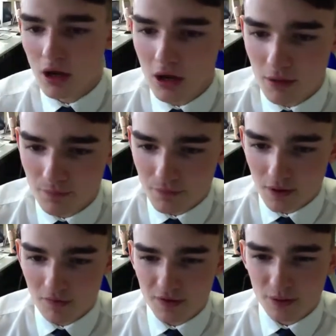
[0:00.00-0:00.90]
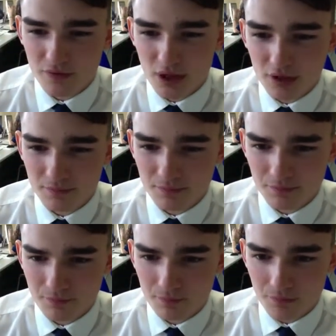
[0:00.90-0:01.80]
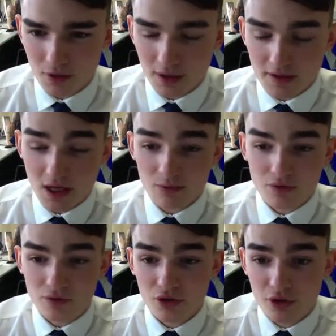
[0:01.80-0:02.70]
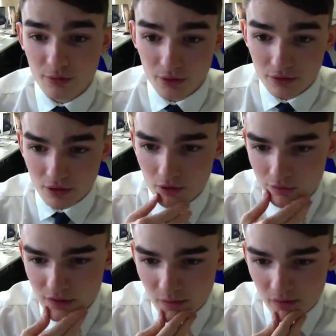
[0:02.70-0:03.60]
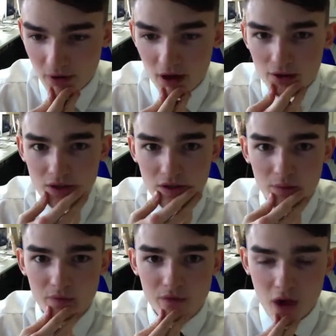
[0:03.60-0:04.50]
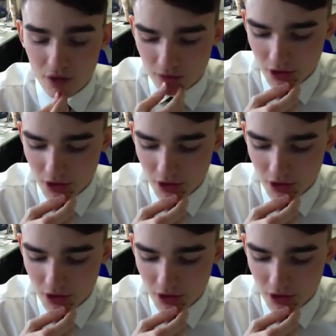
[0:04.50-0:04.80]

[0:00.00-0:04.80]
I think we've learned, in terms of a group, and obviously me personally, we've learned